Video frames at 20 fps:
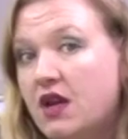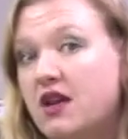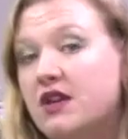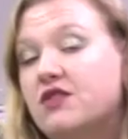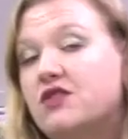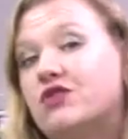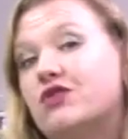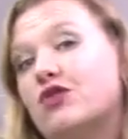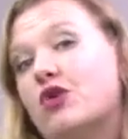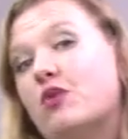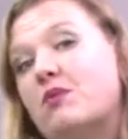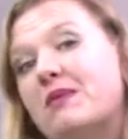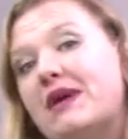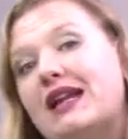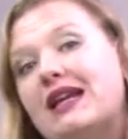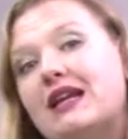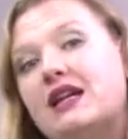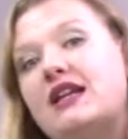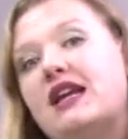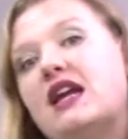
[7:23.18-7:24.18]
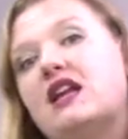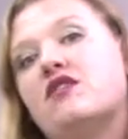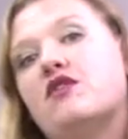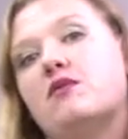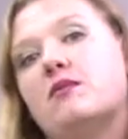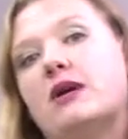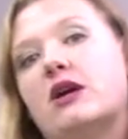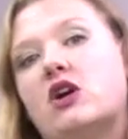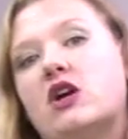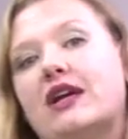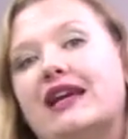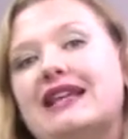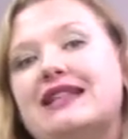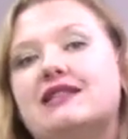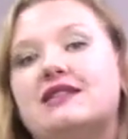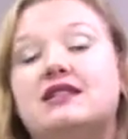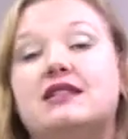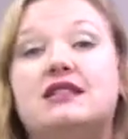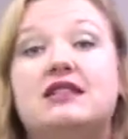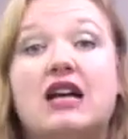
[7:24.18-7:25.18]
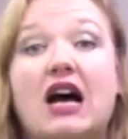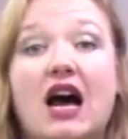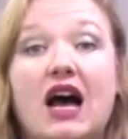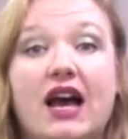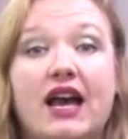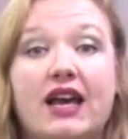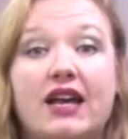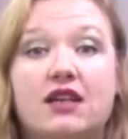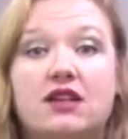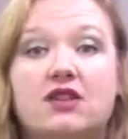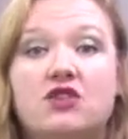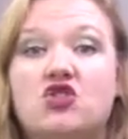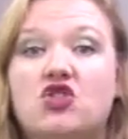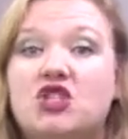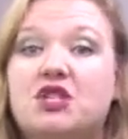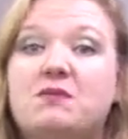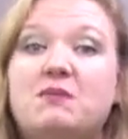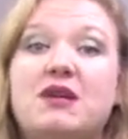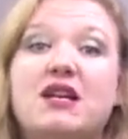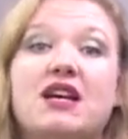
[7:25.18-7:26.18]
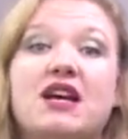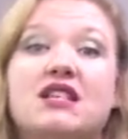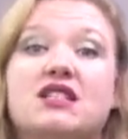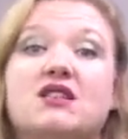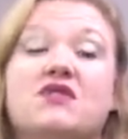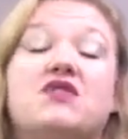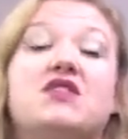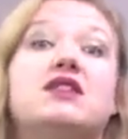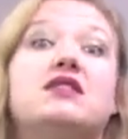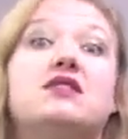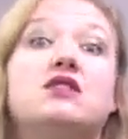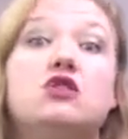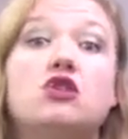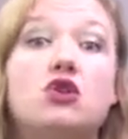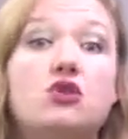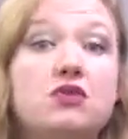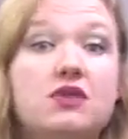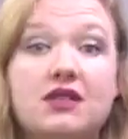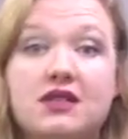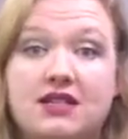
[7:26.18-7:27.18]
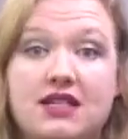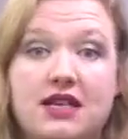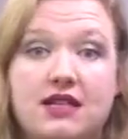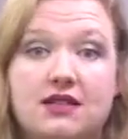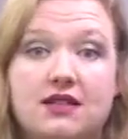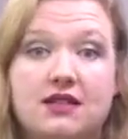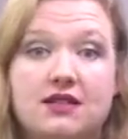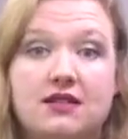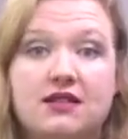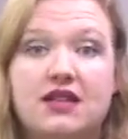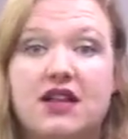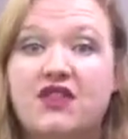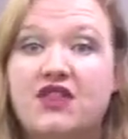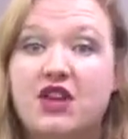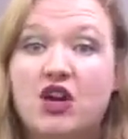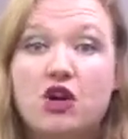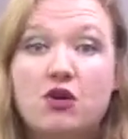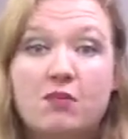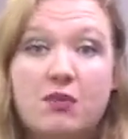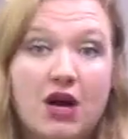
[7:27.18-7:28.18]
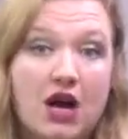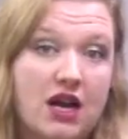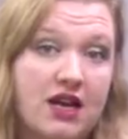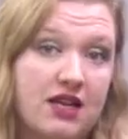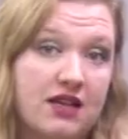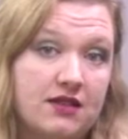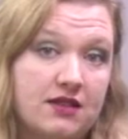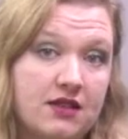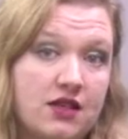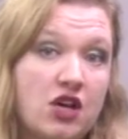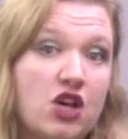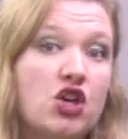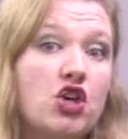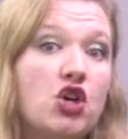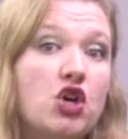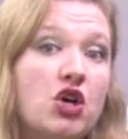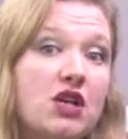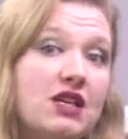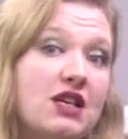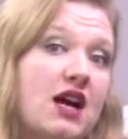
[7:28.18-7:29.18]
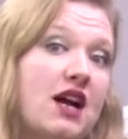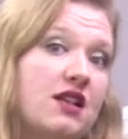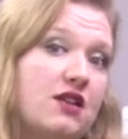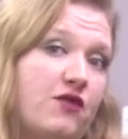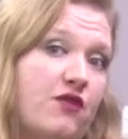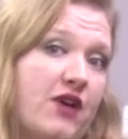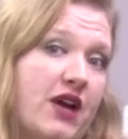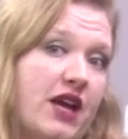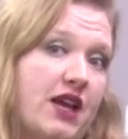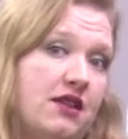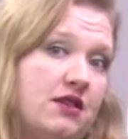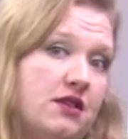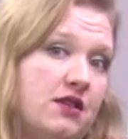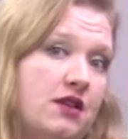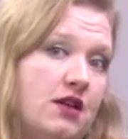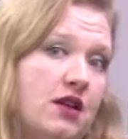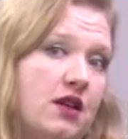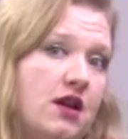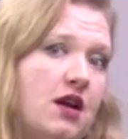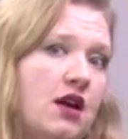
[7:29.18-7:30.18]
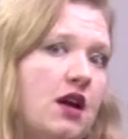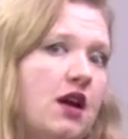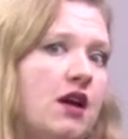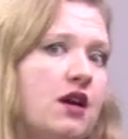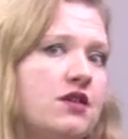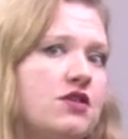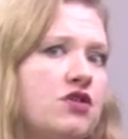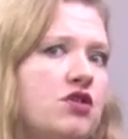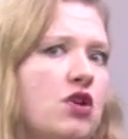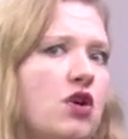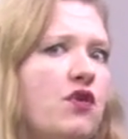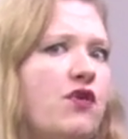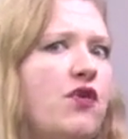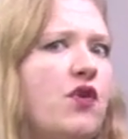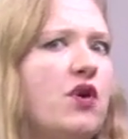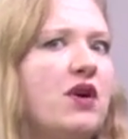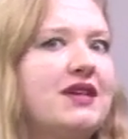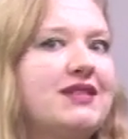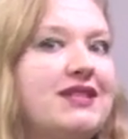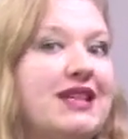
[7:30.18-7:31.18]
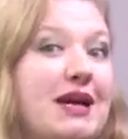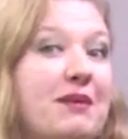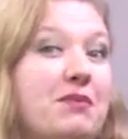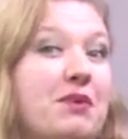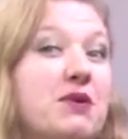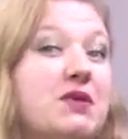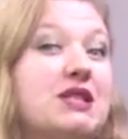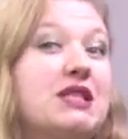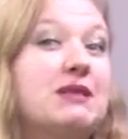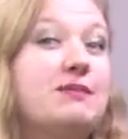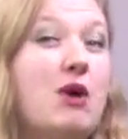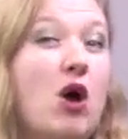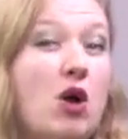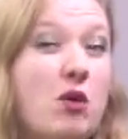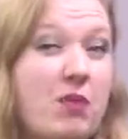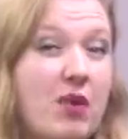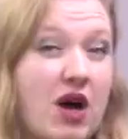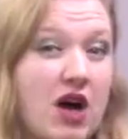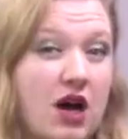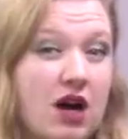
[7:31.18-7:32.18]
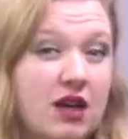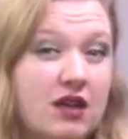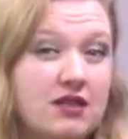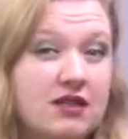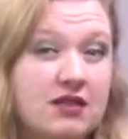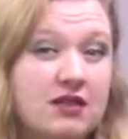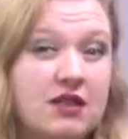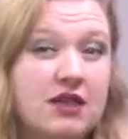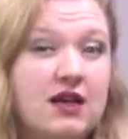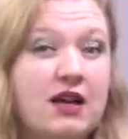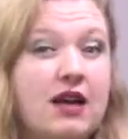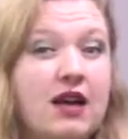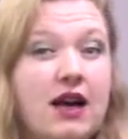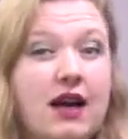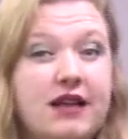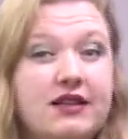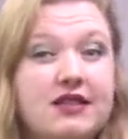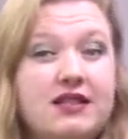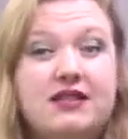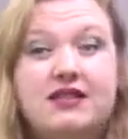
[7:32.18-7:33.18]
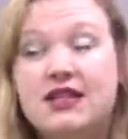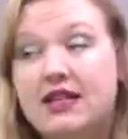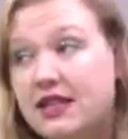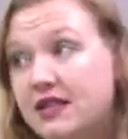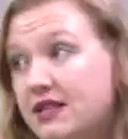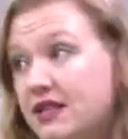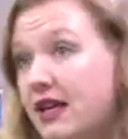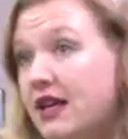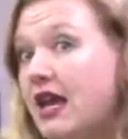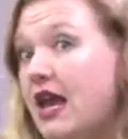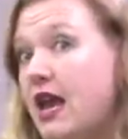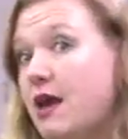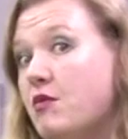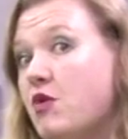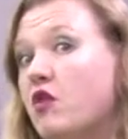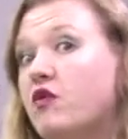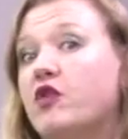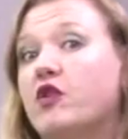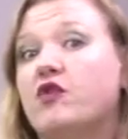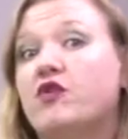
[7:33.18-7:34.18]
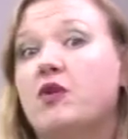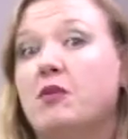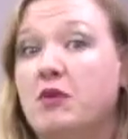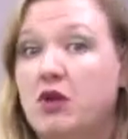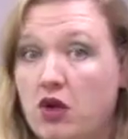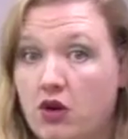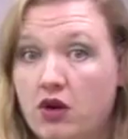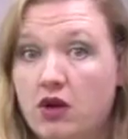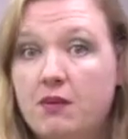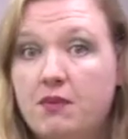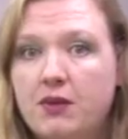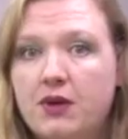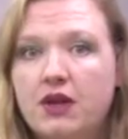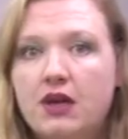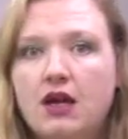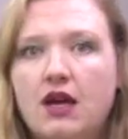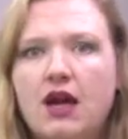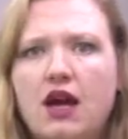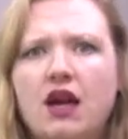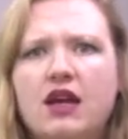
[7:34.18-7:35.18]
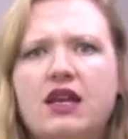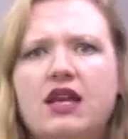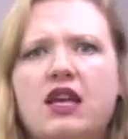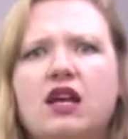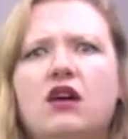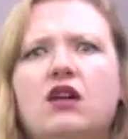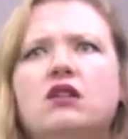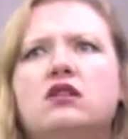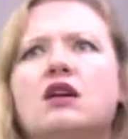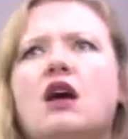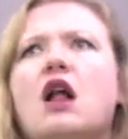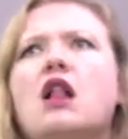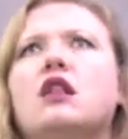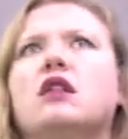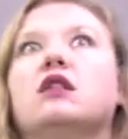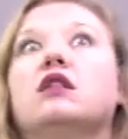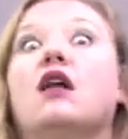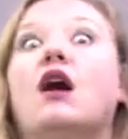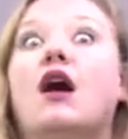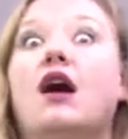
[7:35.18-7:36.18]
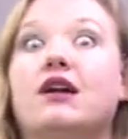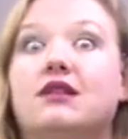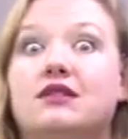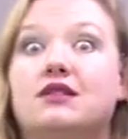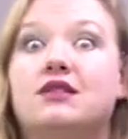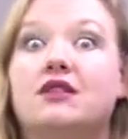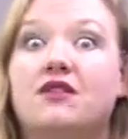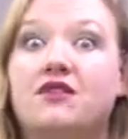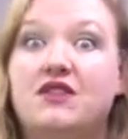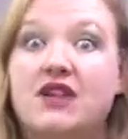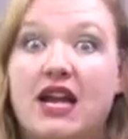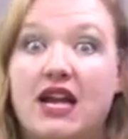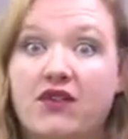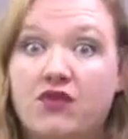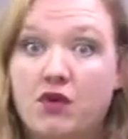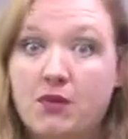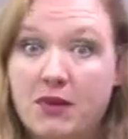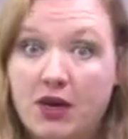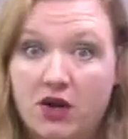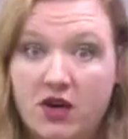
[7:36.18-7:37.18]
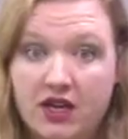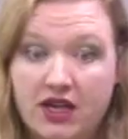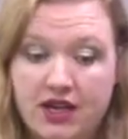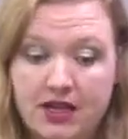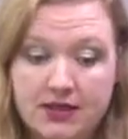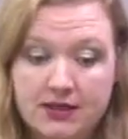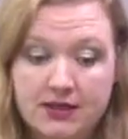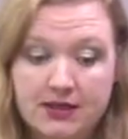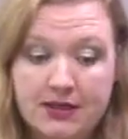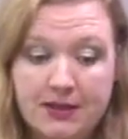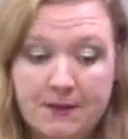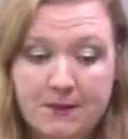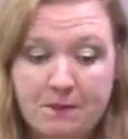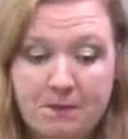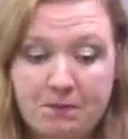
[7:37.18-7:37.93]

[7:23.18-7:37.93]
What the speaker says: So many Native Americans died just because of these new diseases that their bodies could not fight. So for example, smallpox, a disease that came over from Europe, killed lots of Native Americans.